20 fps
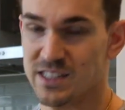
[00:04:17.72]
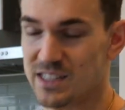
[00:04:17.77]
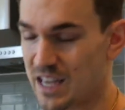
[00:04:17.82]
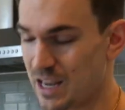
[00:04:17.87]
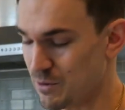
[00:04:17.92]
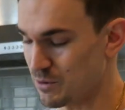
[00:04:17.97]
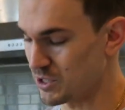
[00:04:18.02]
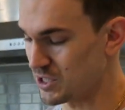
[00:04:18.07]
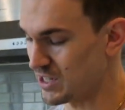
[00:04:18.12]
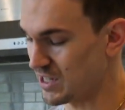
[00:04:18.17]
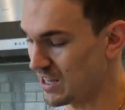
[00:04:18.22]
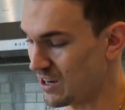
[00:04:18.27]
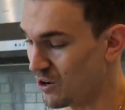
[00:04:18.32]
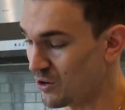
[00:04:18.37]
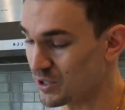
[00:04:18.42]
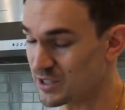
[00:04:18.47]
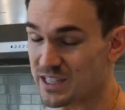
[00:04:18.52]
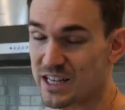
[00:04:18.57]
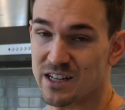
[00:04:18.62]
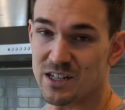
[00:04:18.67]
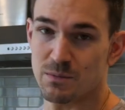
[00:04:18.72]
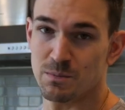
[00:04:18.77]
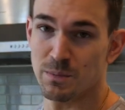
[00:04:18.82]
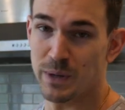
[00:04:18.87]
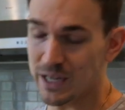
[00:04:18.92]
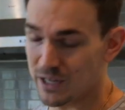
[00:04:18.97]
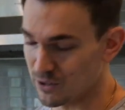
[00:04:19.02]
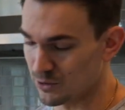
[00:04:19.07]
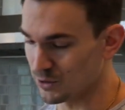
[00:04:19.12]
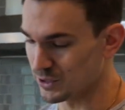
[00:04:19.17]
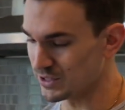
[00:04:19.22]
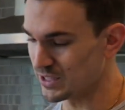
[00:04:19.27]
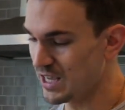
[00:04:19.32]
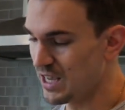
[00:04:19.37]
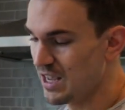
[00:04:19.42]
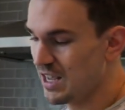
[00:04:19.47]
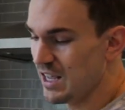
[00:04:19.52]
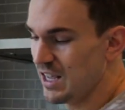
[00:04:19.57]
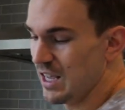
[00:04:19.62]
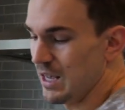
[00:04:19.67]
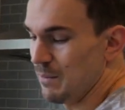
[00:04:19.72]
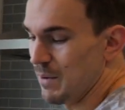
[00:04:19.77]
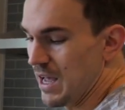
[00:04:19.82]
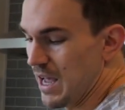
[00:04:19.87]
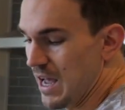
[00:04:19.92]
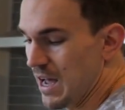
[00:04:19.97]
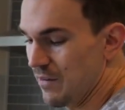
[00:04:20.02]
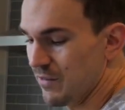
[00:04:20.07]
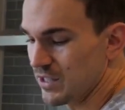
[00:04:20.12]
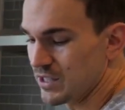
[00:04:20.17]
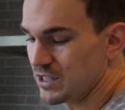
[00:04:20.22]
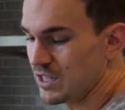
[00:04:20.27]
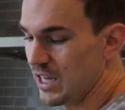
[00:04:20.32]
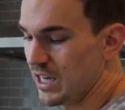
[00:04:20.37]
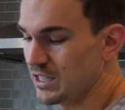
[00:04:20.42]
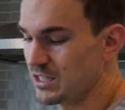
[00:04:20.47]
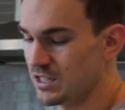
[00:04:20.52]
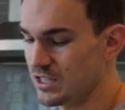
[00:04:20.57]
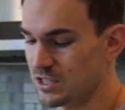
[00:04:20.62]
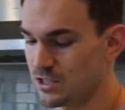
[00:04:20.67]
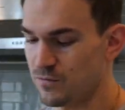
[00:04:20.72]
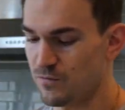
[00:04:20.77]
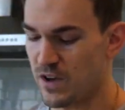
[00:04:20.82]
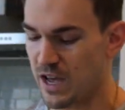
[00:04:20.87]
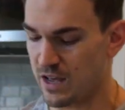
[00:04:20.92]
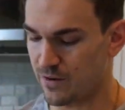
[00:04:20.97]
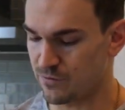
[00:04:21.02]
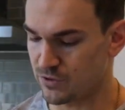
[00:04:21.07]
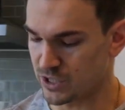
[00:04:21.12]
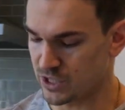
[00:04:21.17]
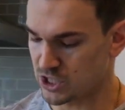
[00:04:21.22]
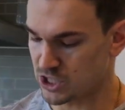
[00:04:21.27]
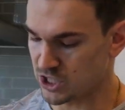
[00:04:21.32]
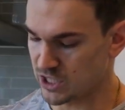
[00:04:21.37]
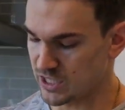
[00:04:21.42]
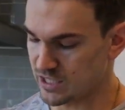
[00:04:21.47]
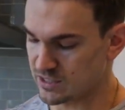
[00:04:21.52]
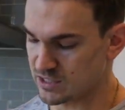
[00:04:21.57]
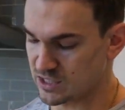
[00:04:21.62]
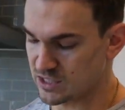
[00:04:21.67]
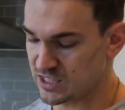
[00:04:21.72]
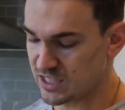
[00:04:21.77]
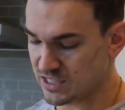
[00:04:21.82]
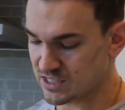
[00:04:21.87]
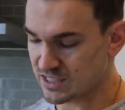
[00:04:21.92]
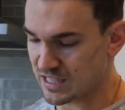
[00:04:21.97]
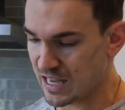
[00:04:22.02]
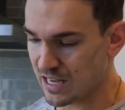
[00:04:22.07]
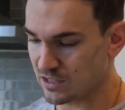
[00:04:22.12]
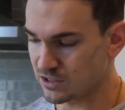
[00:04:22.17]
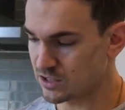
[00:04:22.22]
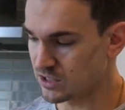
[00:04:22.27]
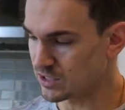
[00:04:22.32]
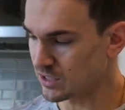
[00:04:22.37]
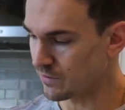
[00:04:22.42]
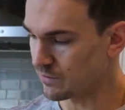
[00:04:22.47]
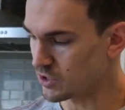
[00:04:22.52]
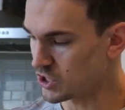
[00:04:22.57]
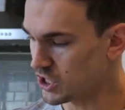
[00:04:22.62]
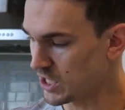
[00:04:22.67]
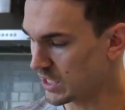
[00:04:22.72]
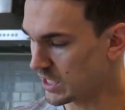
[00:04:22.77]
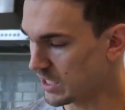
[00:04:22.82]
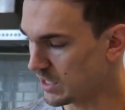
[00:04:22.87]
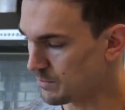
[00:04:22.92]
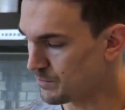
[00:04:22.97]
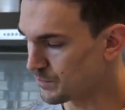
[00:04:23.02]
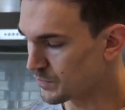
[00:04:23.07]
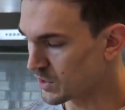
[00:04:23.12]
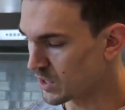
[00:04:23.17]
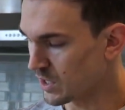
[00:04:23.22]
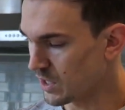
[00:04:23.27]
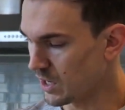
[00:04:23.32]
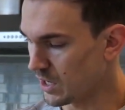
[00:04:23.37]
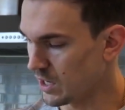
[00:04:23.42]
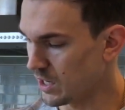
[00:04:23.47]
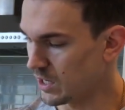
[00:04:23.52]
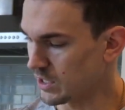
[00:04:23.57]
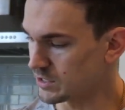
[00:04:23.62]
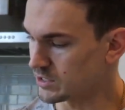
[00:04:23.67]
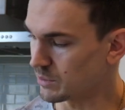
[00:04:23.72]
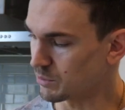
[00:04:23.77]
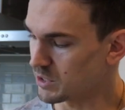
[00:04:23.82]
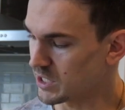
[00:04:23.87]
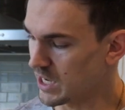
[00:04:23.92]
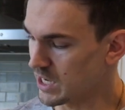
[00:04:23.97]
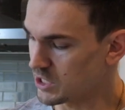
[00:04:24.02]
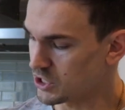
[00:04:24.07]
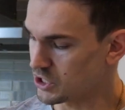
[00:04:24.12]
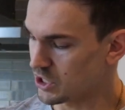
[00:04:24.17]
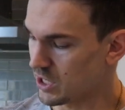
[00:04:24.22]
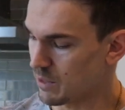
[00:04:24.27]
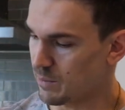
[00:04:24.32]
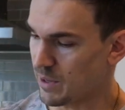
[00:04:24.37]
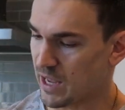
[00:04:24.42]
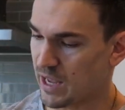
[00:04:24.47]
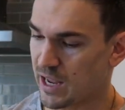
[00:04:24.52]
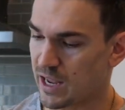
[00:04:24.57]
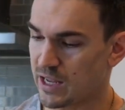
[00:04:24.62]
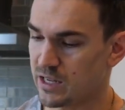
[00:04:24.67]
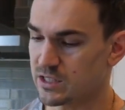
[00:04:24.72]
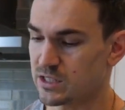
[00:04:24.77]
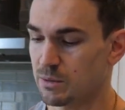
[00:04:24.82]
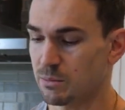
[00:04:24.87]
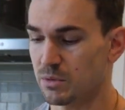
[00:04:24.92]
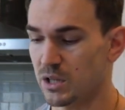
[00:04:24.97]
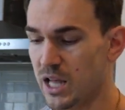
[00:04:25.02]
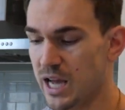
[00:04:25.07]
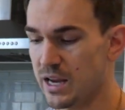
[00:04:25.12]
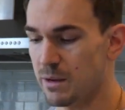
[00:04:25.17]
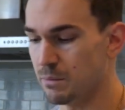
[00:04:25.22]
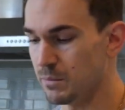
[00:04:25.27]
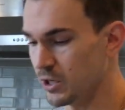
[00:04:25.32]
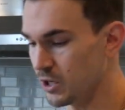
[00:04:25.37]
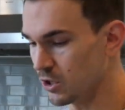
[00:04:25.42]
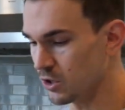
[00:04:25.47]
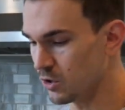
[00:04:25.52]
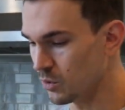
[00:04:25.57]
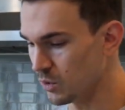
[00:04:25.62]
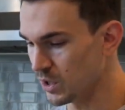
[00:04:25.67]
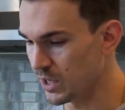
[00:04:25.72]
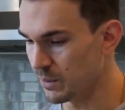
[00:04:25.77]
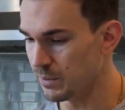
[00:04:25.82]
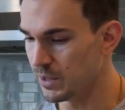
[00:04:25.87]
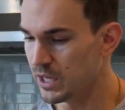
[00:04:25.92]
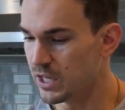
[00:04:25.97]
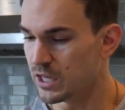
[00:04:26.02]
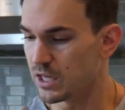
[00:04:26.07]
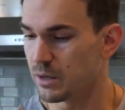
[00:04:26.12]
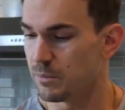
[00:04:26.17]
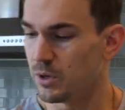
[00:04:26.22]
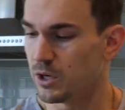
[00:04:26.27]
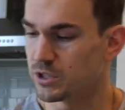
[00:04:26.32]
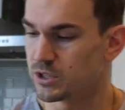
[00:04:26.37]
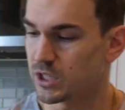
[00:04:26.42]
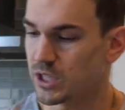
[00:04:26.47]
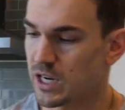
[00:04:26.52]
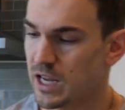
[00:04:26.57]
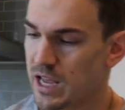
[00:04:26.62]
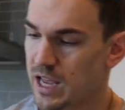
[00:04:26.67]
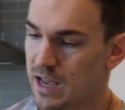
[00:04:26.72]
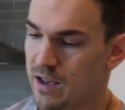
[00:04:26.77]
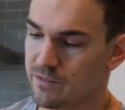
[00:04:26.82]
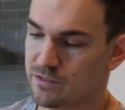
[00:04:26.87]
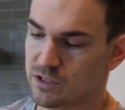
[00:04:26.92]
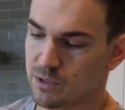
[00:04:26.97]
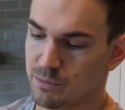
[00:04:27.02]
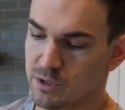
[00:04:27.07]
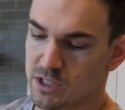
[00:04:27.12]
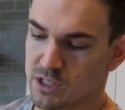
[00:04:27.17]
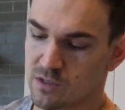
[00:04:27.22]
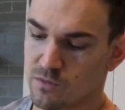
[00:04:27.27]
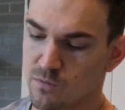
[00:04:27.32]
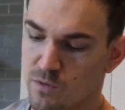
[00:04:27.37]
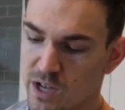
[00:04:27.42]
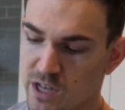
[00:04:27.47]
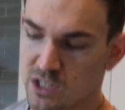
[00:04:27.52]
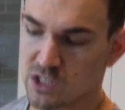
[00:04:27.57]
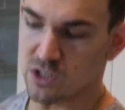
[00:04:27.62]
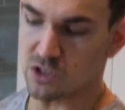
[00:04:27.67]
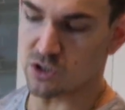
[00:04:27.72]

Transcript: sandwich and they always add pickles. I have a slice of this fat-free cheese, six ounces of chicken, uh, some ketchup and some light Miracle Whip. And I'm also gonna have some of these veggie